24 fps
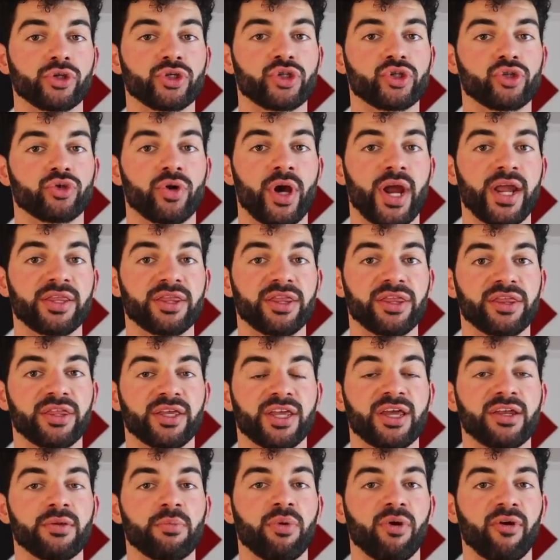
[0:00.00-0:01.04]
strength
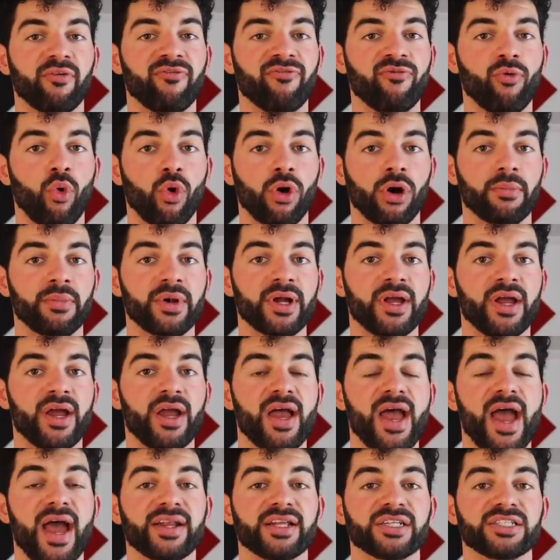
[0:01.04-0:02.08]
can perform
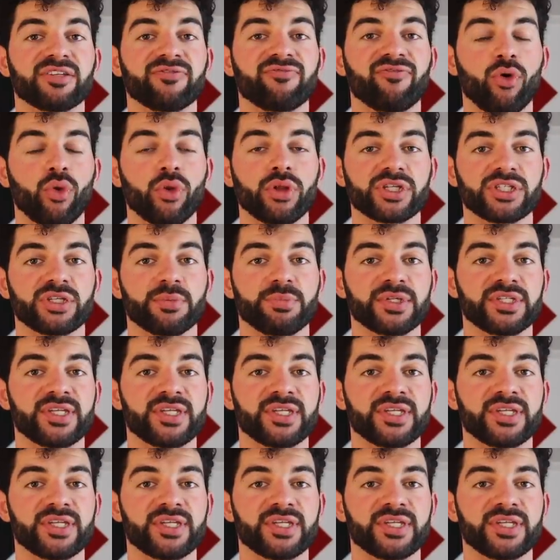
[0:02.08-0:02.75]
at its fullest